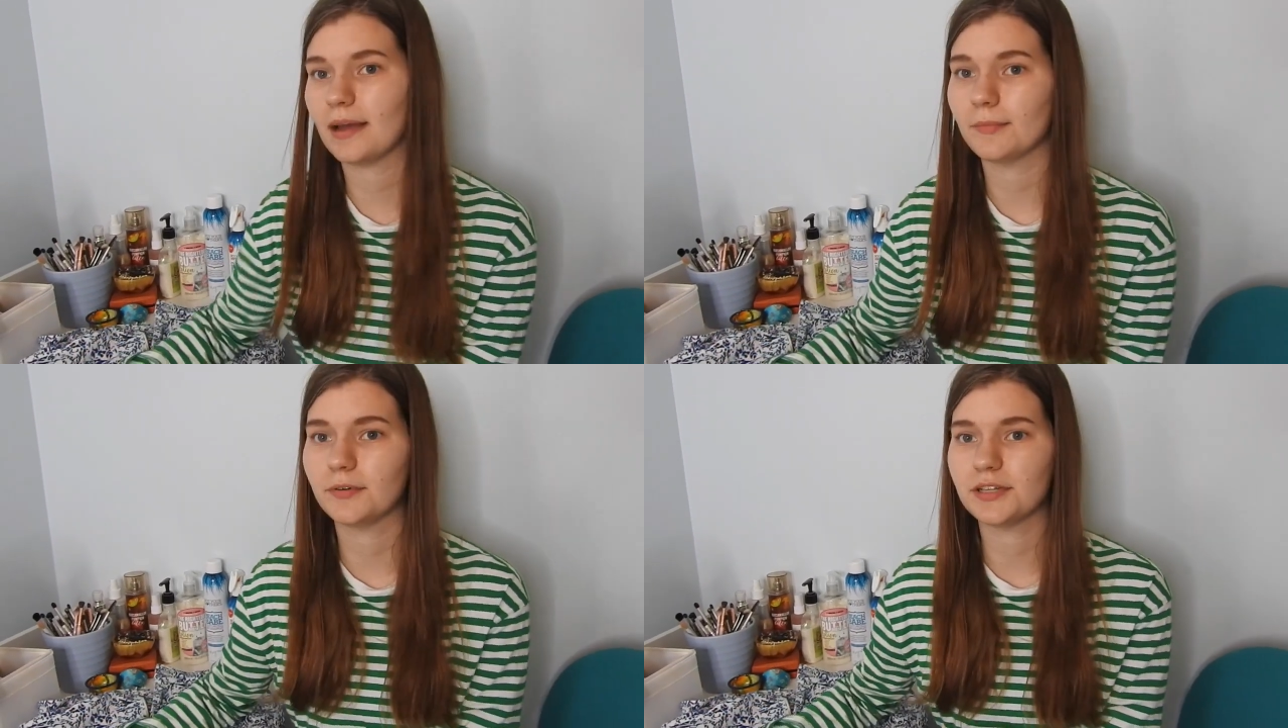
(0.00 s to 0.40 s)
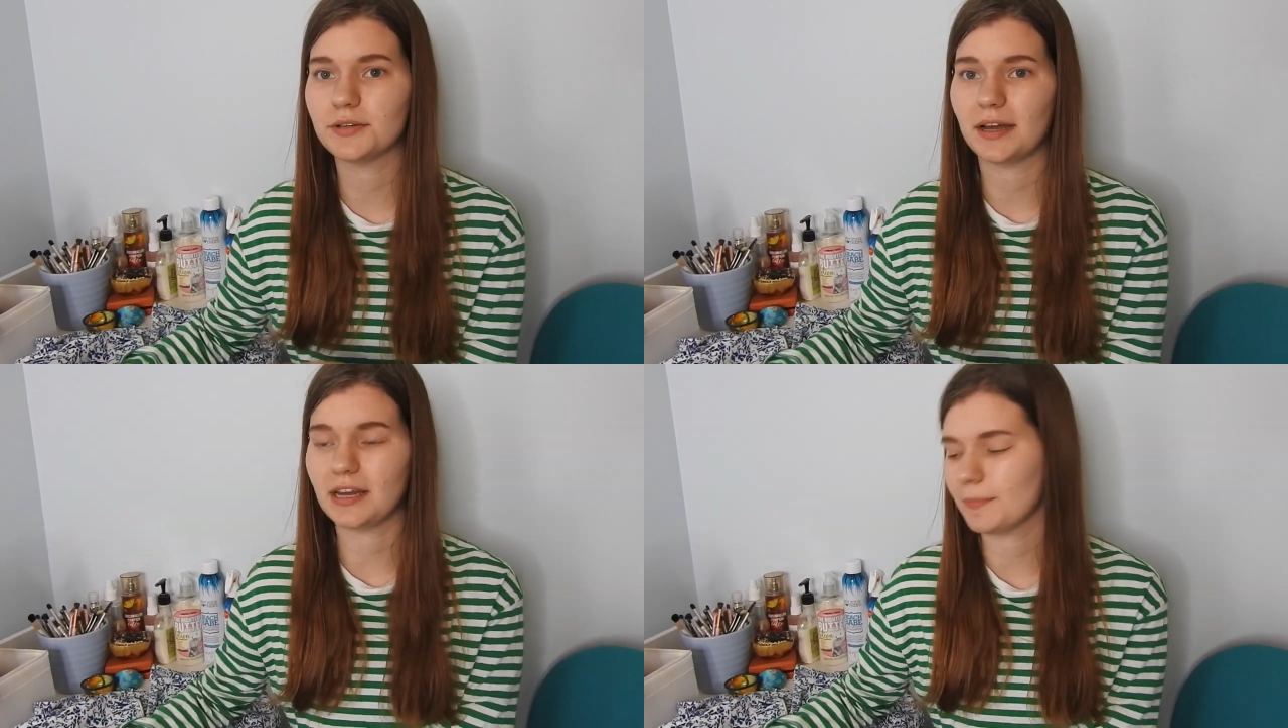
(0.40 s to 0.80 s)
I'm going
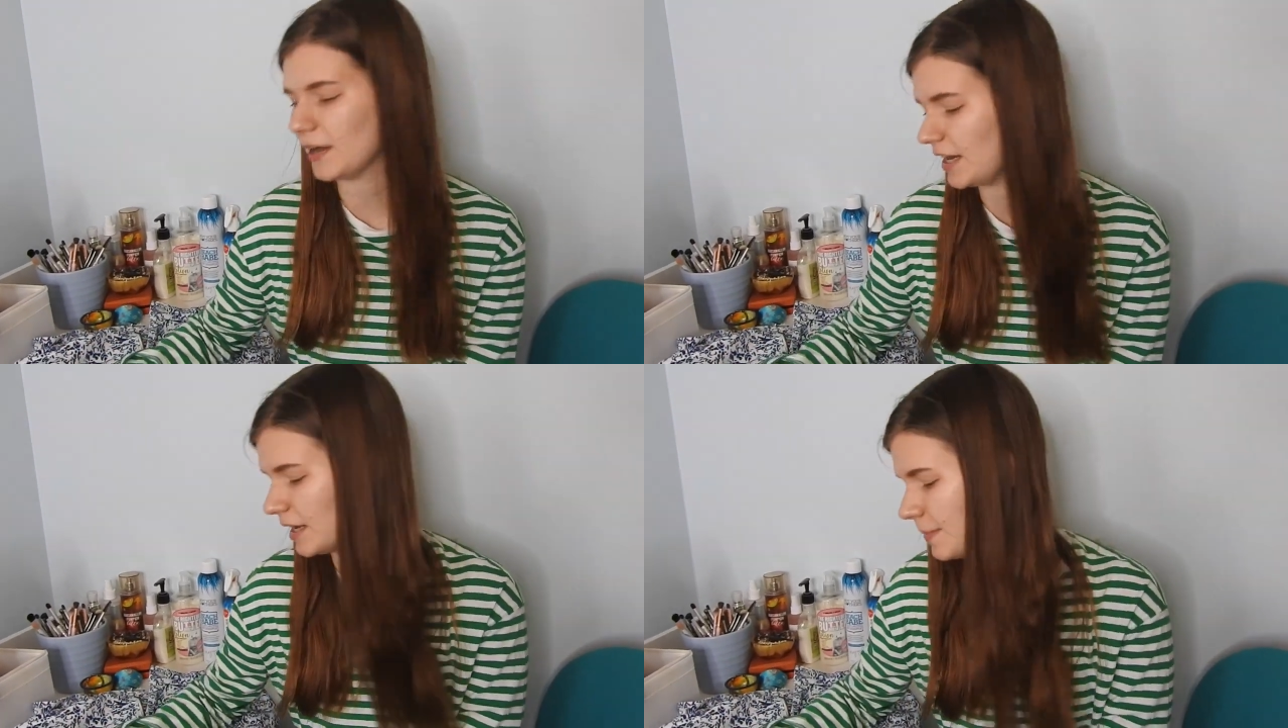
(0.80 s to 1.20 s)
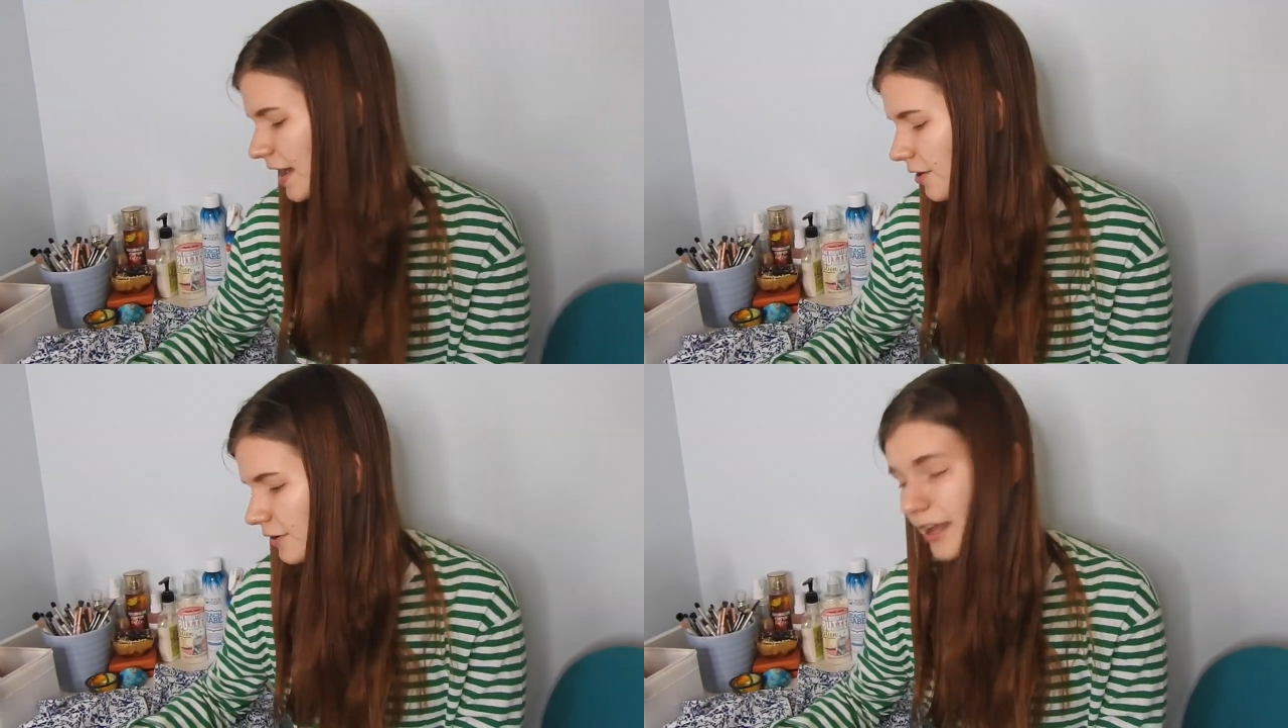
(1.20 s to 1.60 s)
to end up cutting
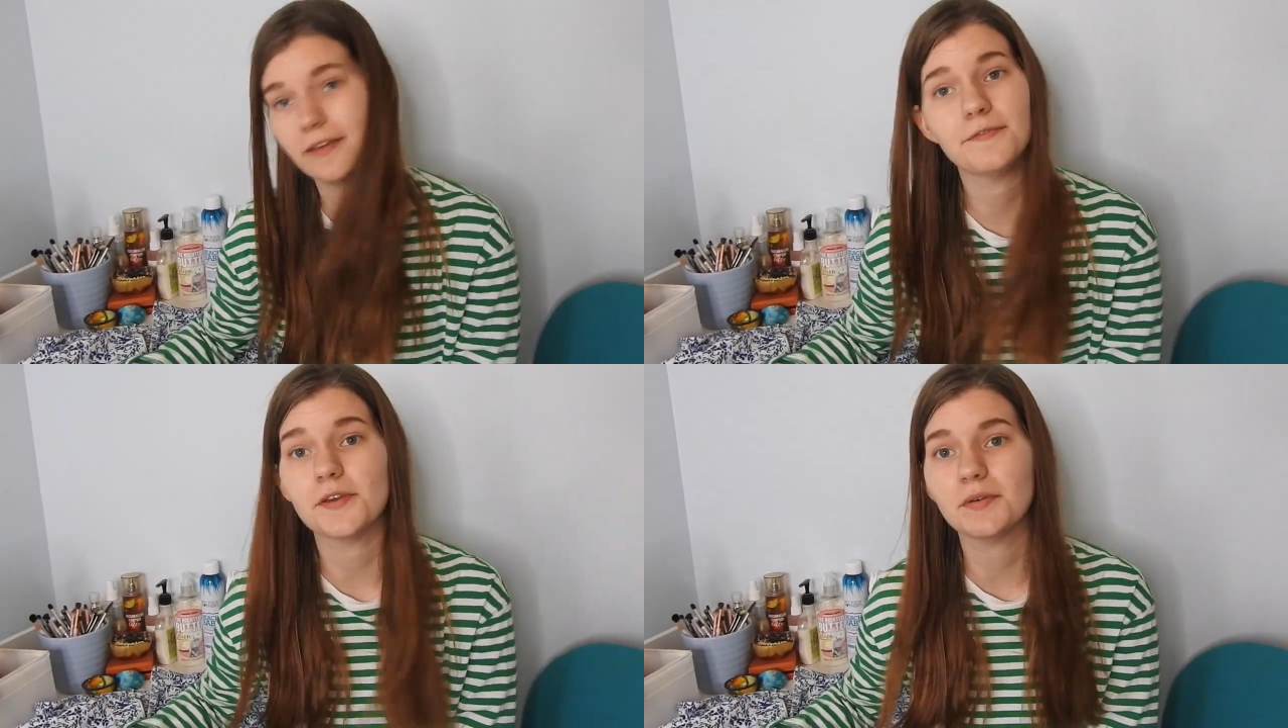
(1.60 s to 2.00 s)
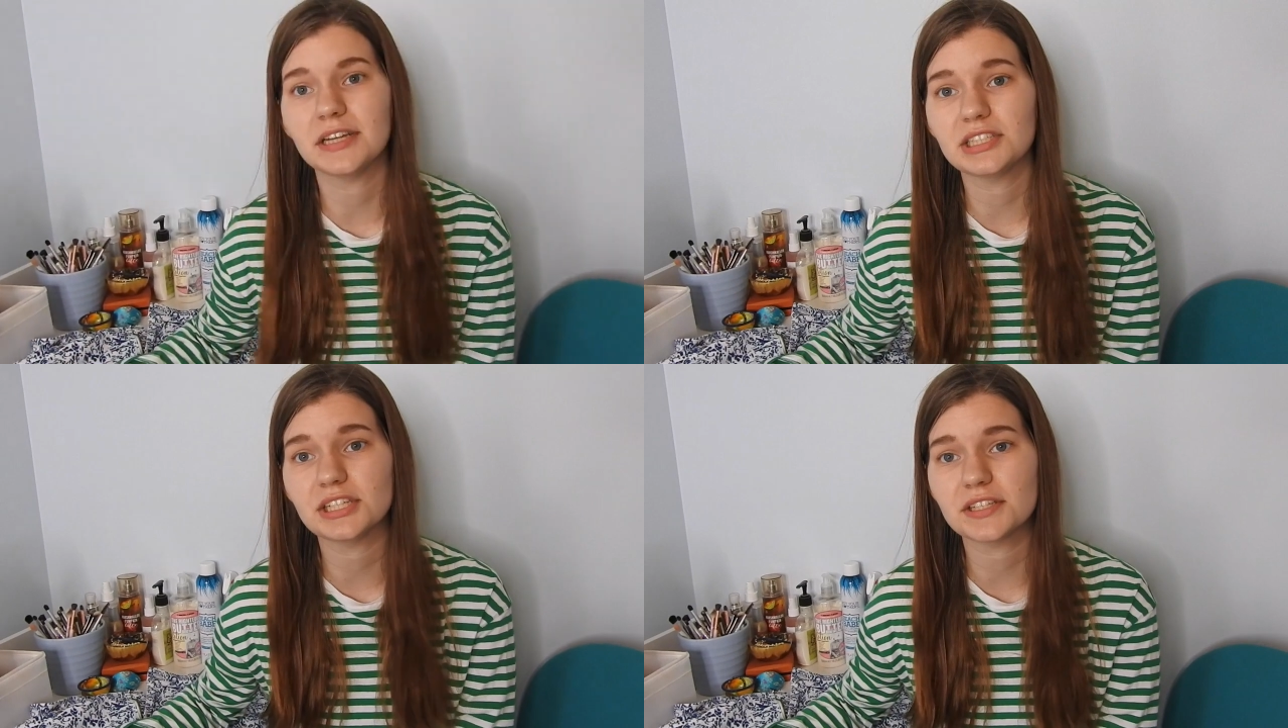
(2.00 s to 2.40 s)
about a few
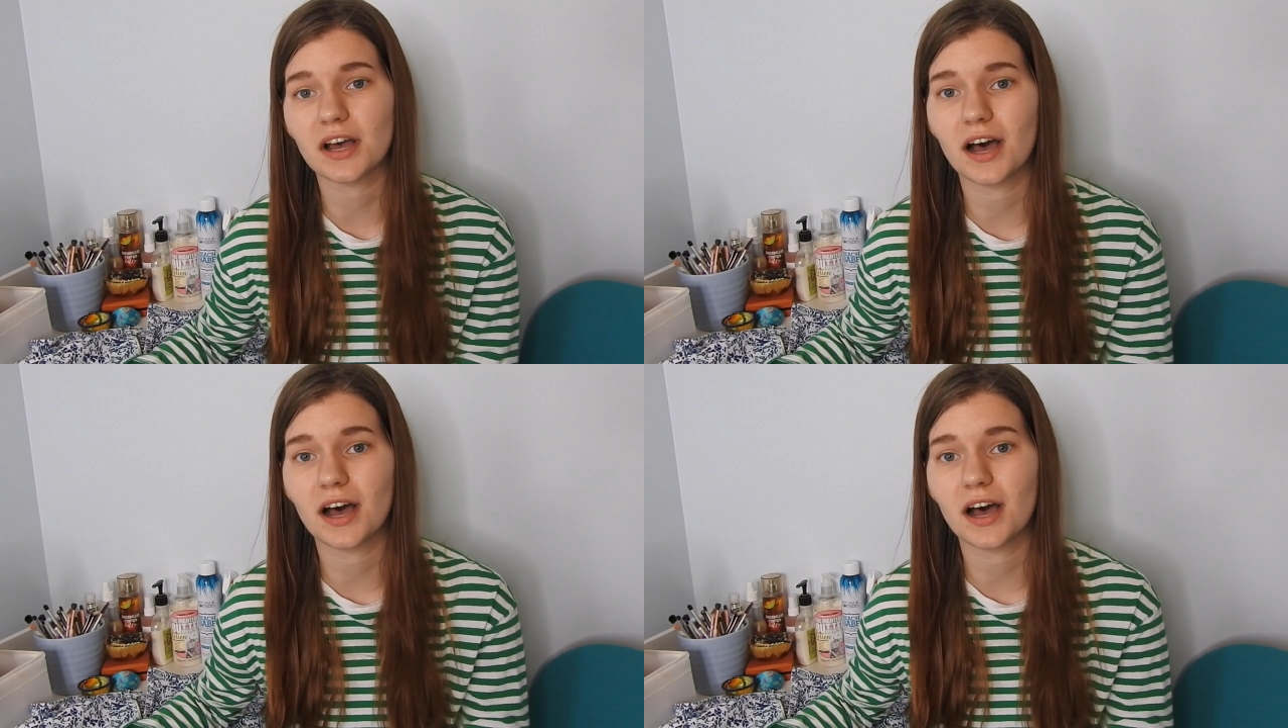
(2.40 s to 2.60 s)
inches